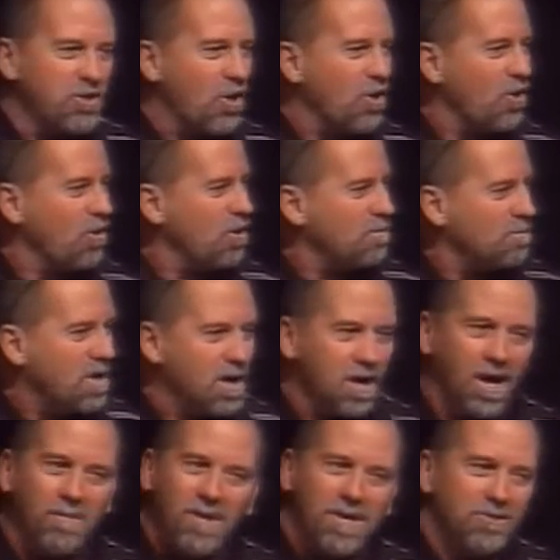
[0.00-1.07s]
Stir them
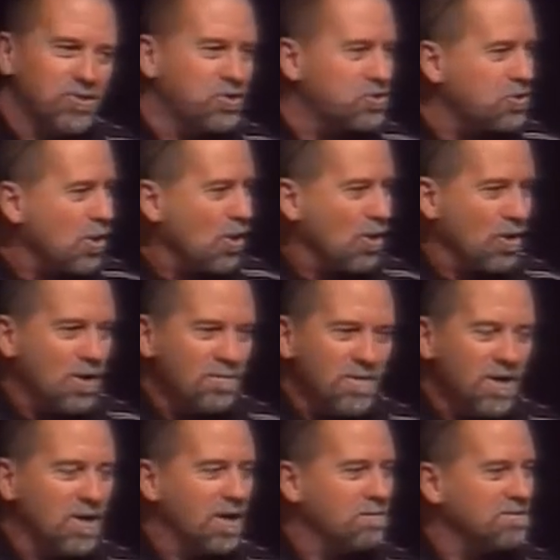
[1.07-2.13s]
up. Stir
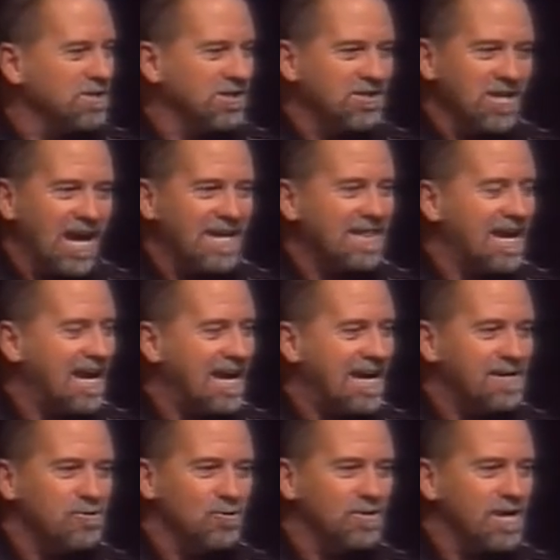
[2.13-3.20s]
them up. Just like the
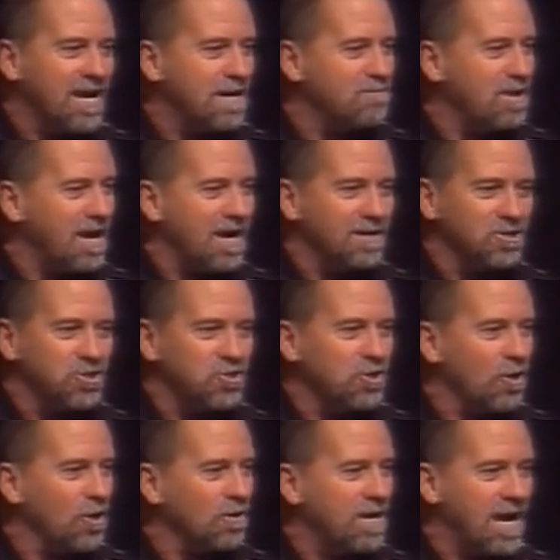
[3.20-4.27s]
angel came down and
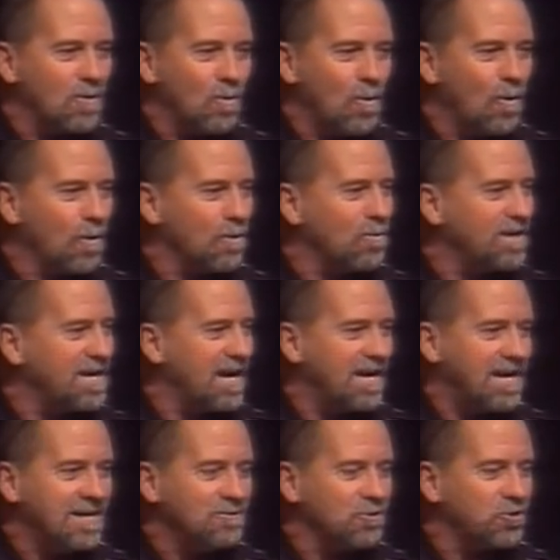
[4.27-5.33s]
stirred that water. When
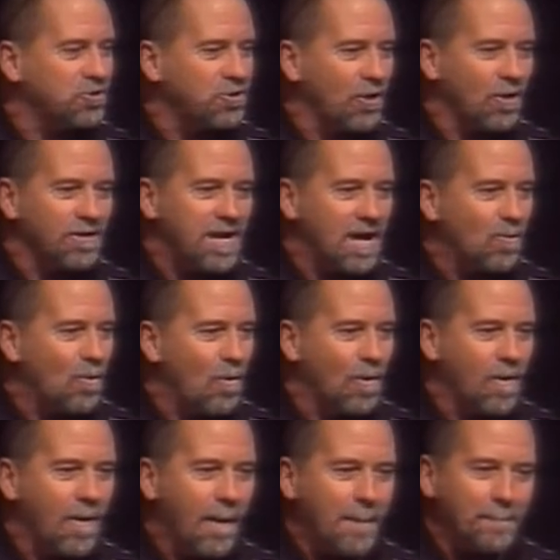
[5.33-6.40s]
that angel stirred that
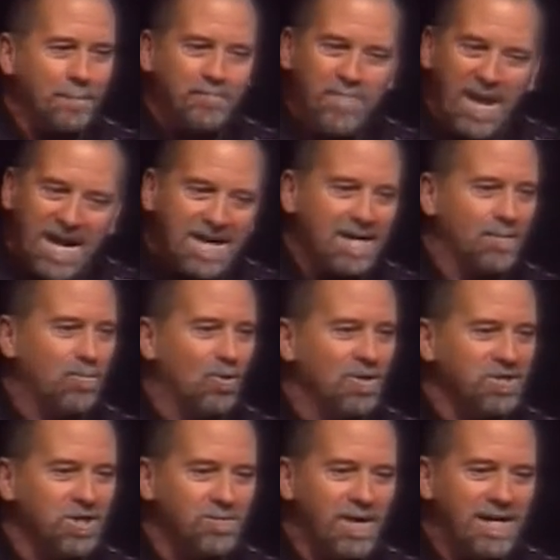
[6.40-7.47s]
water, bam,
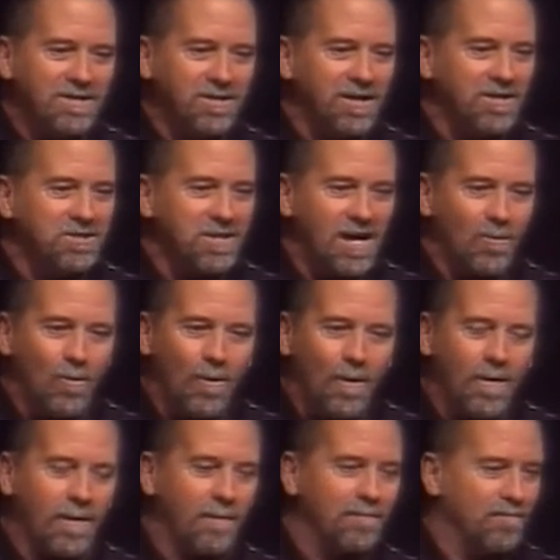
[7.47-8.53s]
boy, somebody touched that
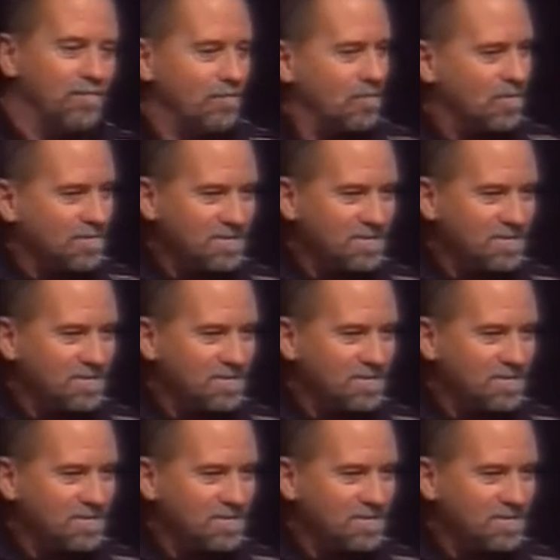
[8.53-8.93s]
water, and